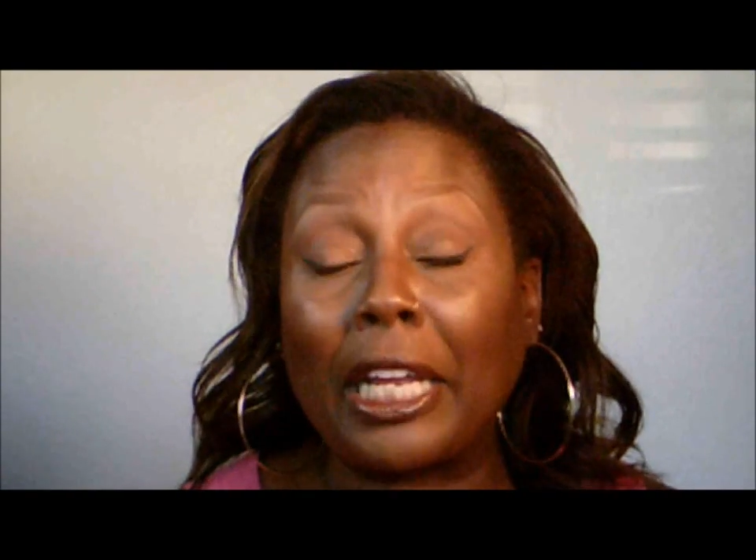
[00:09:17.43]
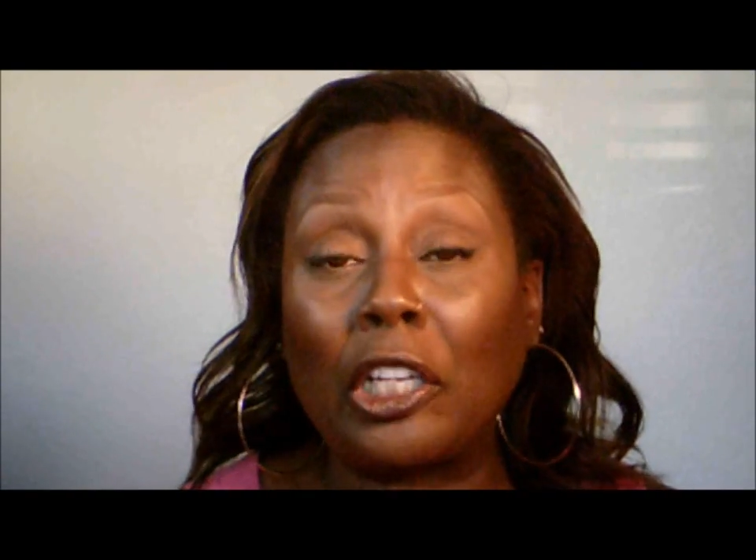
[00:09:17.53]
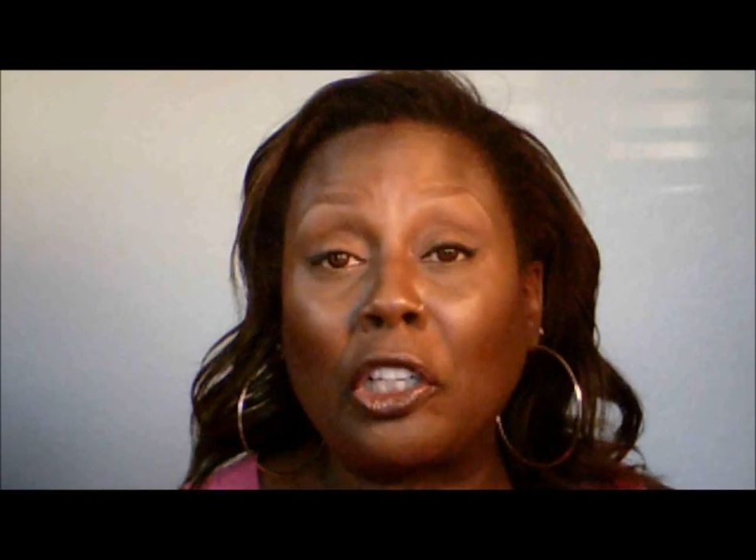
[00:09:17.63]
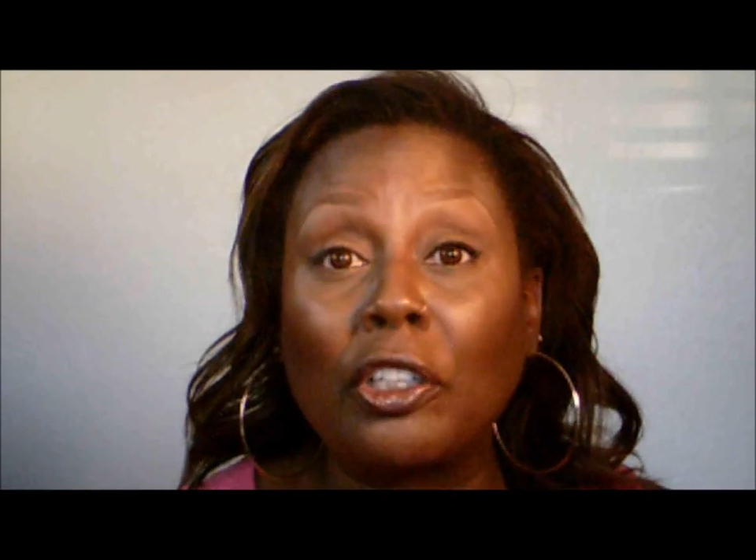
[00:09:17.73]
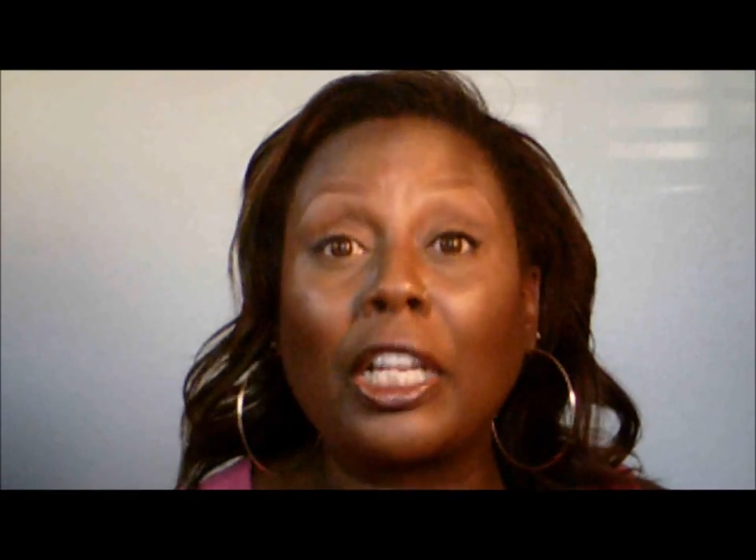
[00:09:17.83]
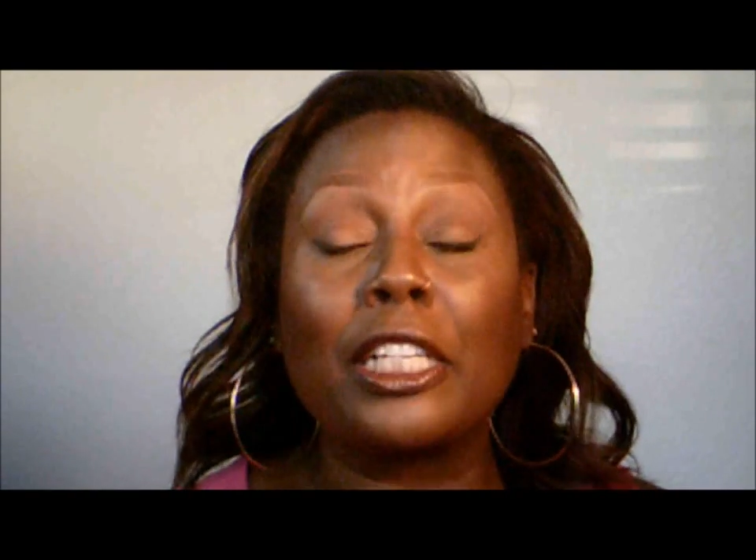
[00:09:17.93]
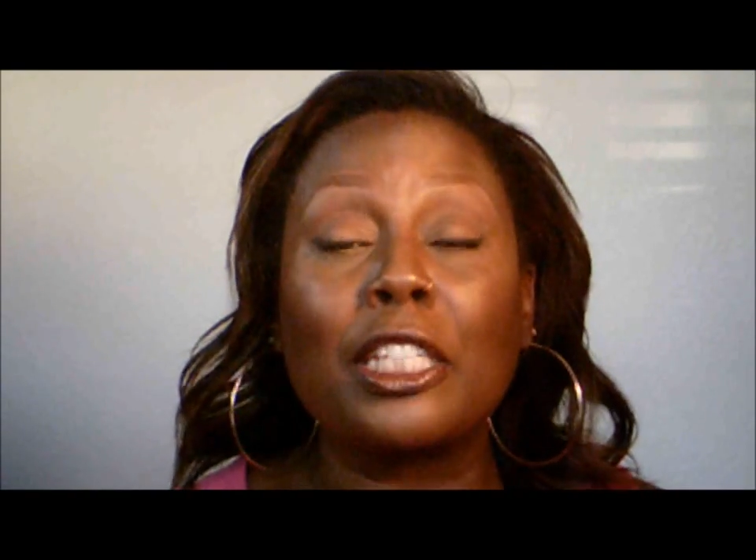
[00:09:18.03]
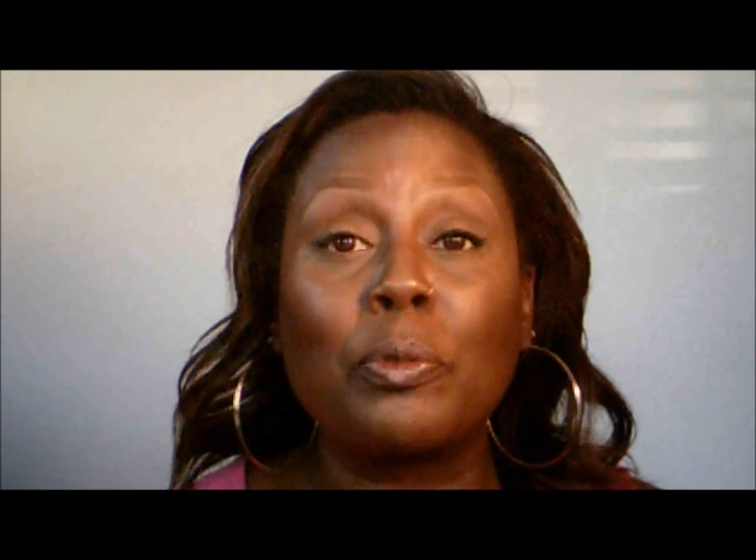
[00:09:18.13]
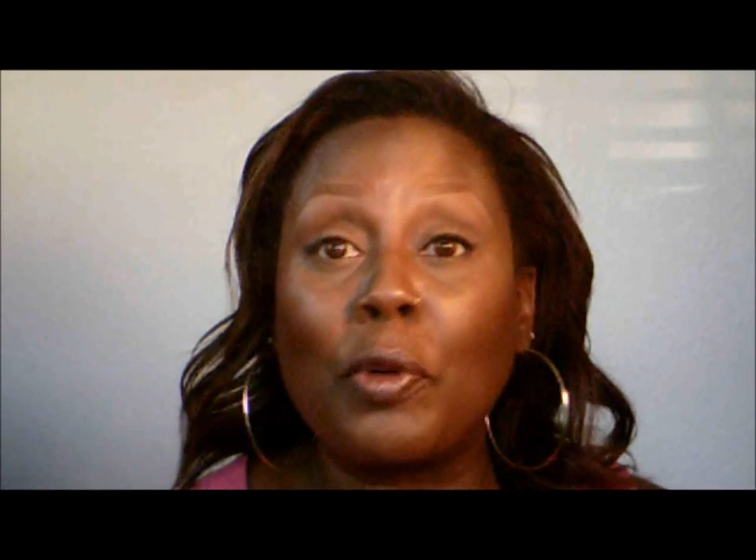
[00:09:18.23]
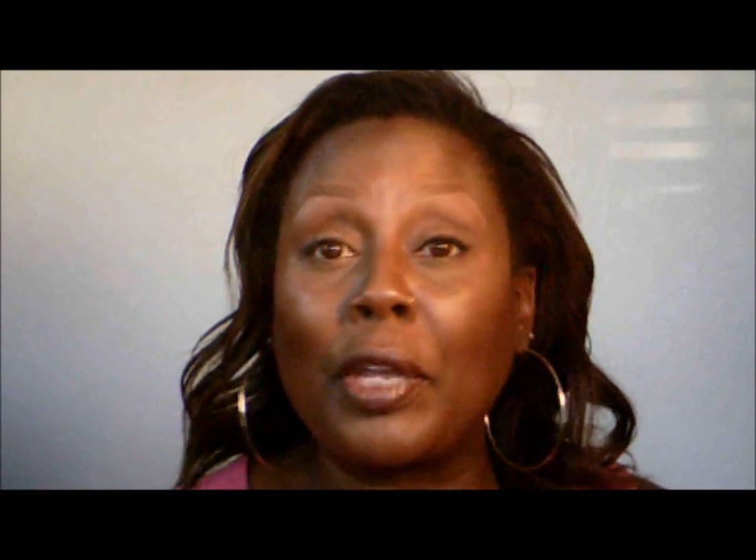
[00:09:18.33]
look like a
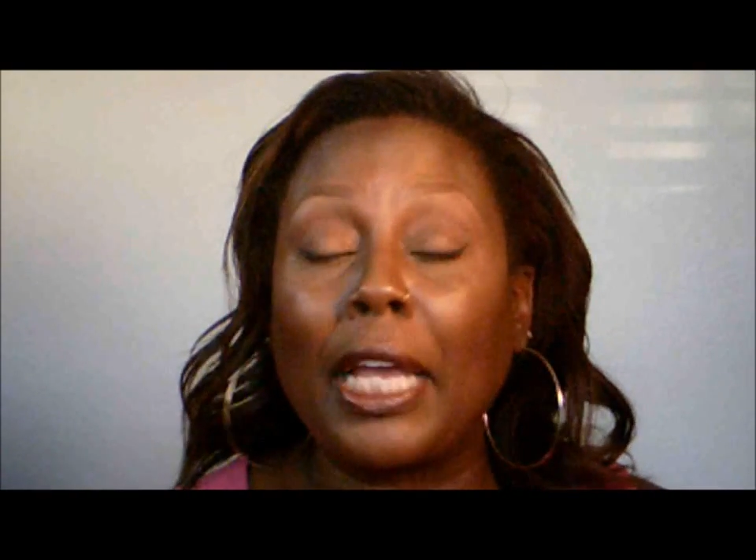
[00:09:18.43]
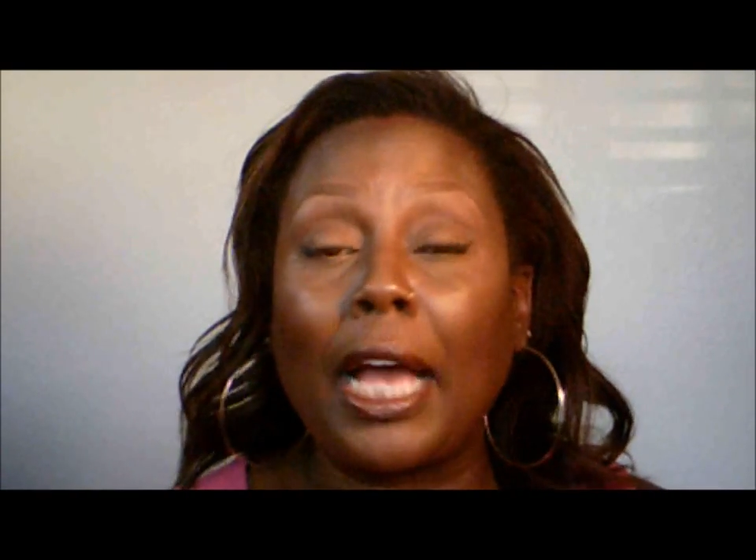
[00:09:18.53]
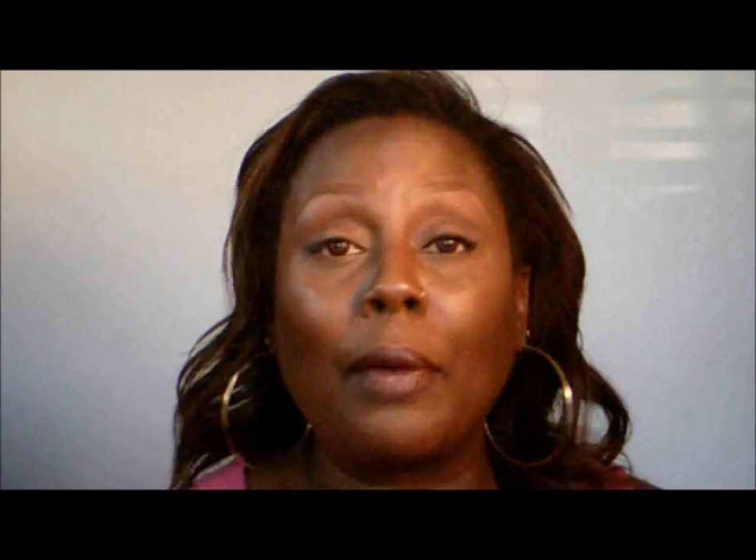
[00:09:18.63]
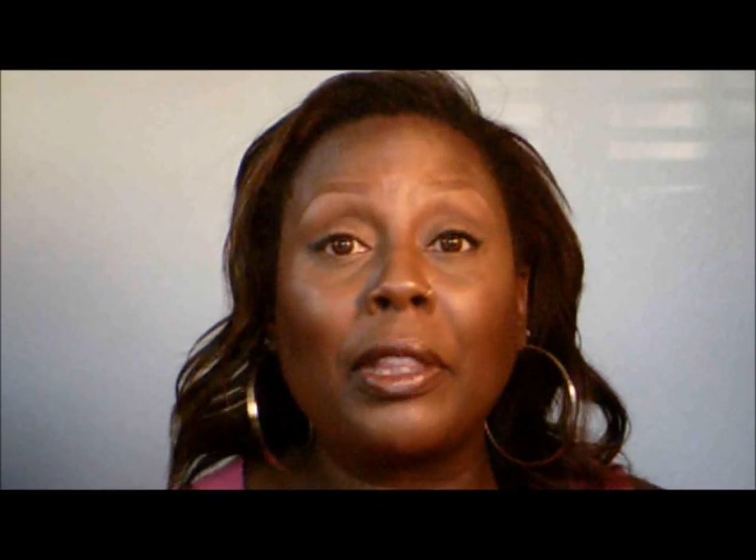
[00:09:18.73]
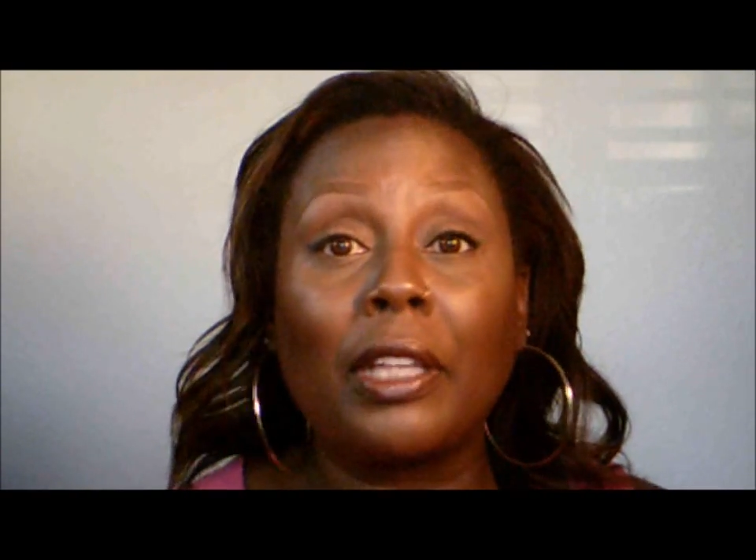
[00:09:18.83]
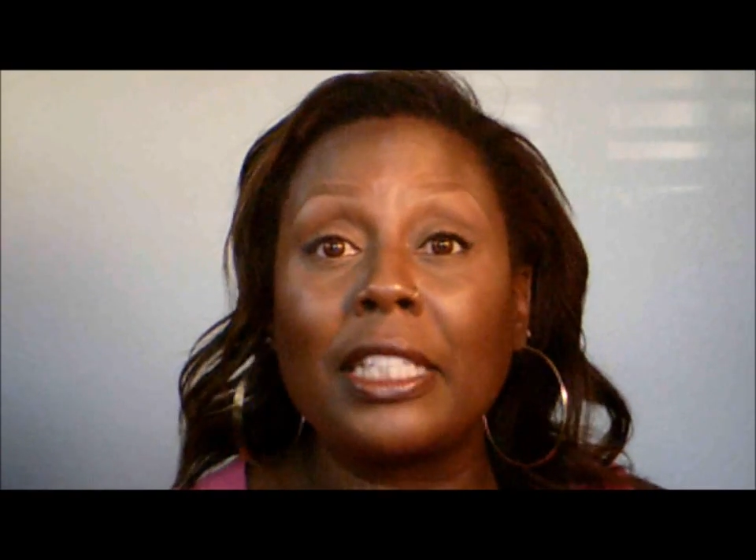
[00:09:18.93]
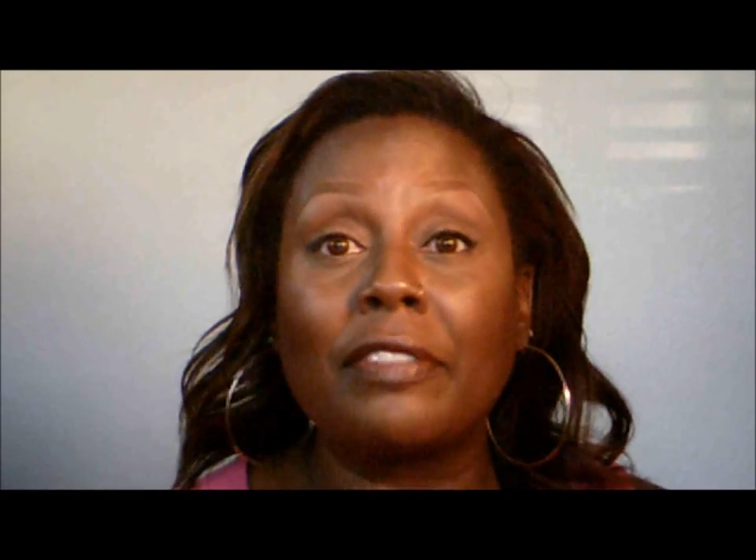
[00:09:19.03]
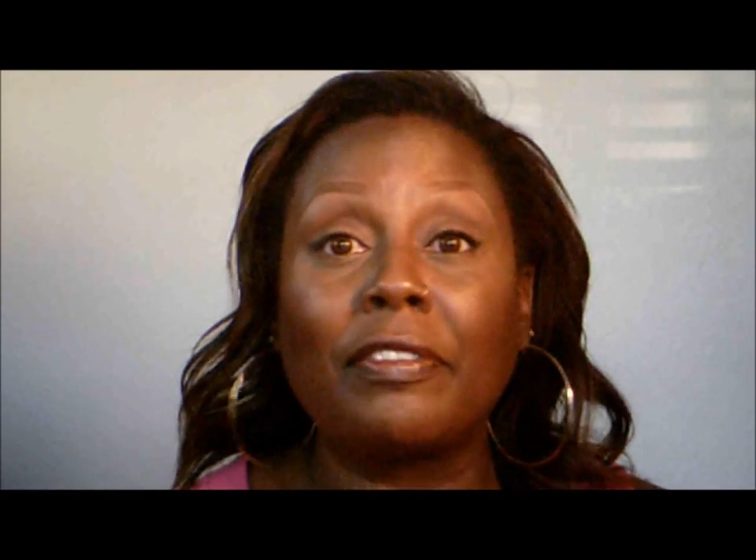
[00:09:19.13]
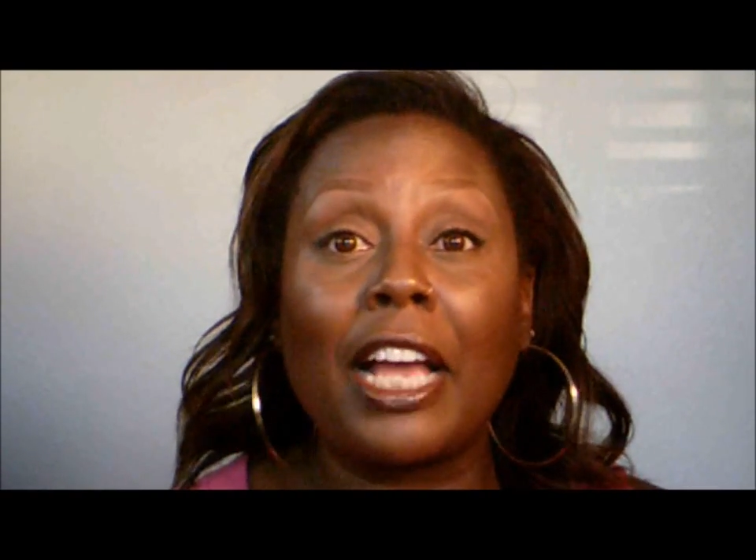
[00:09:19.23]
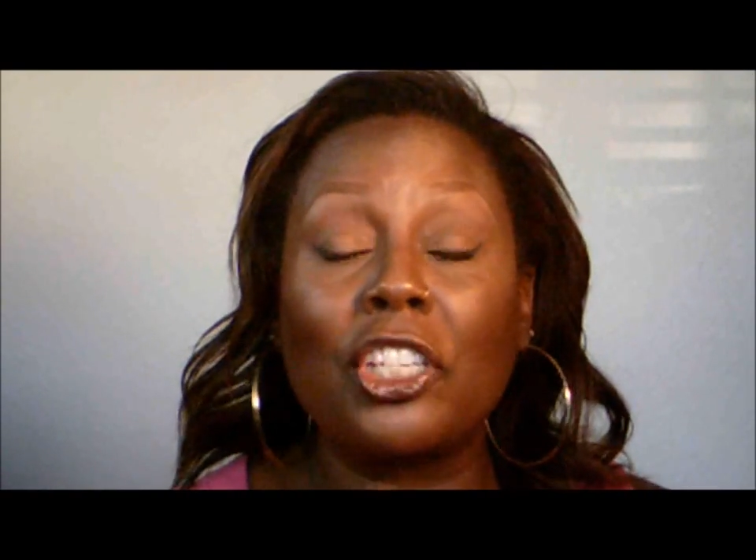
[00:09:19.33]
smoky eye with lots of
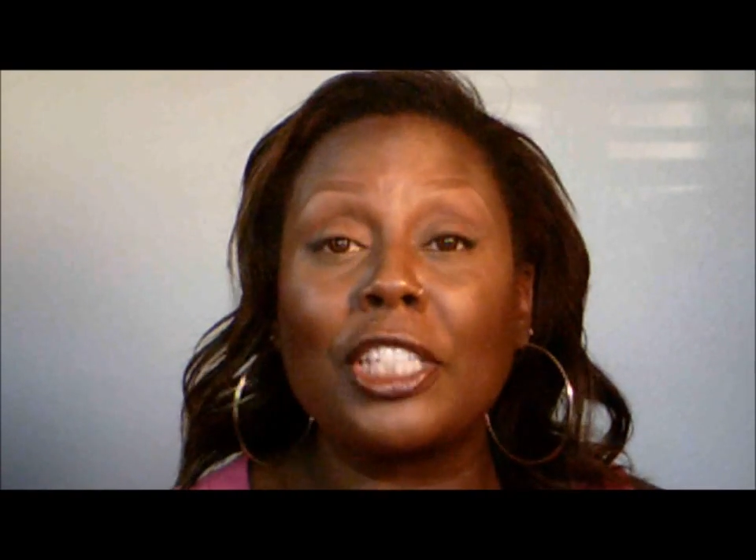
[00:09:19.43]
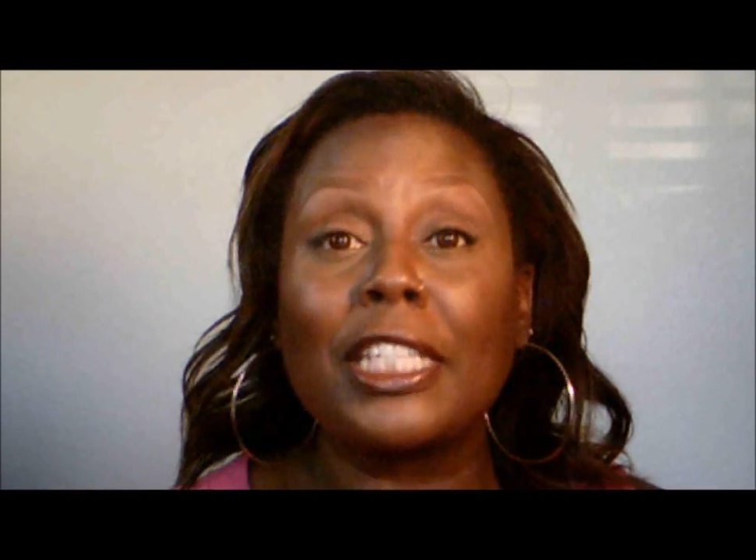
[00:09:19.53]
lashes.